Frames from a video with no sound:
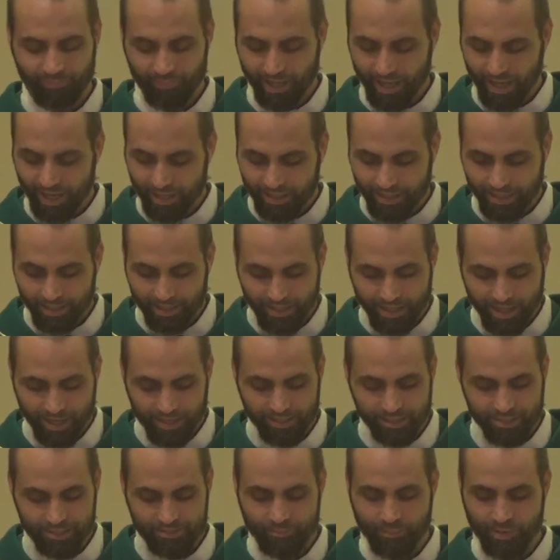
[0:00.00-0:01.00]
I cannot
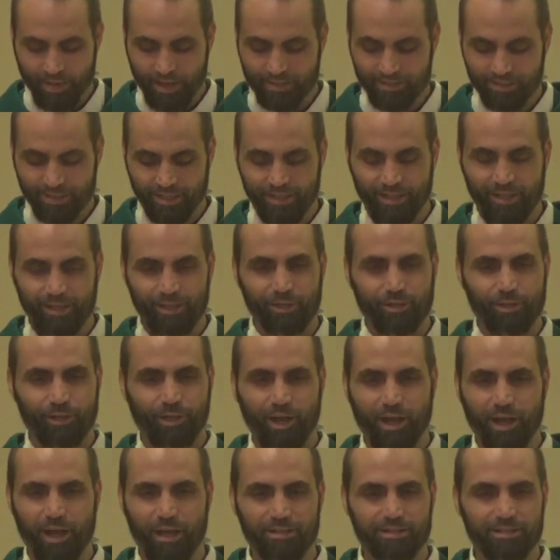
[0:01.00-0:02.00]
expect
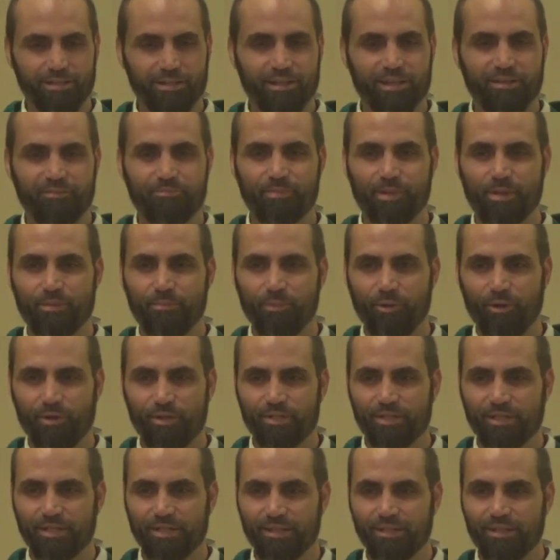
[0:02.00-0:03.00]
God to give me
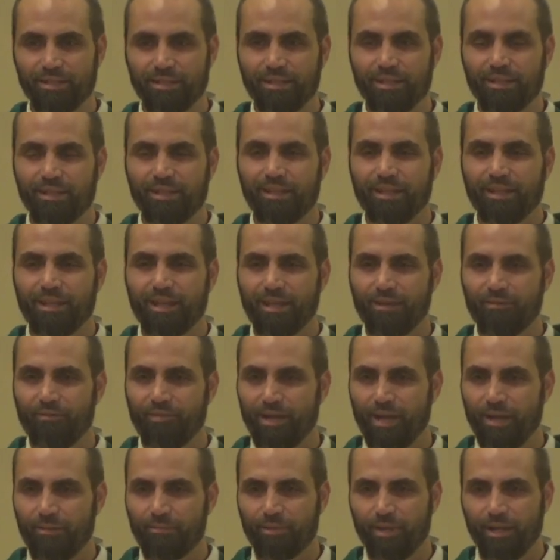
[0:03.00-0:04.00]
mercy if
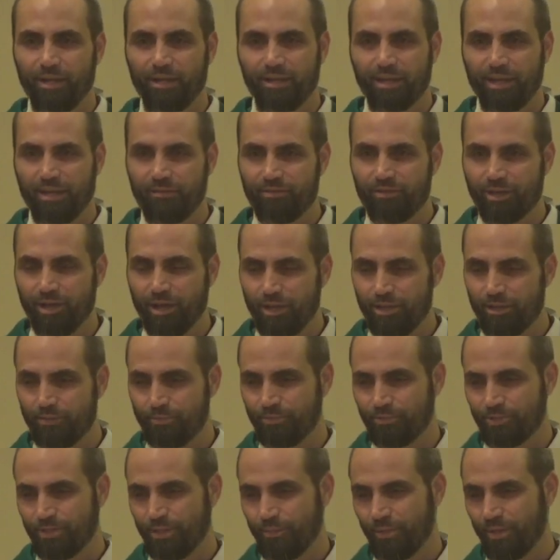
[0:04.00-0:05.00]
I'm not giving other
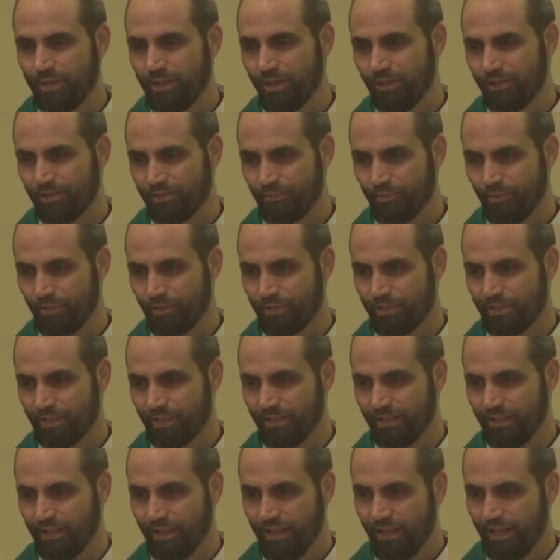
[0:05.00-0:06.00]
somebody else
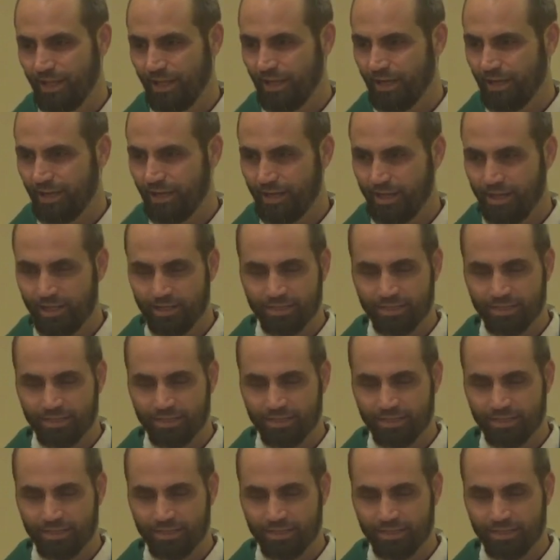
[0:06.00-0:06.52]
mercy. I cannot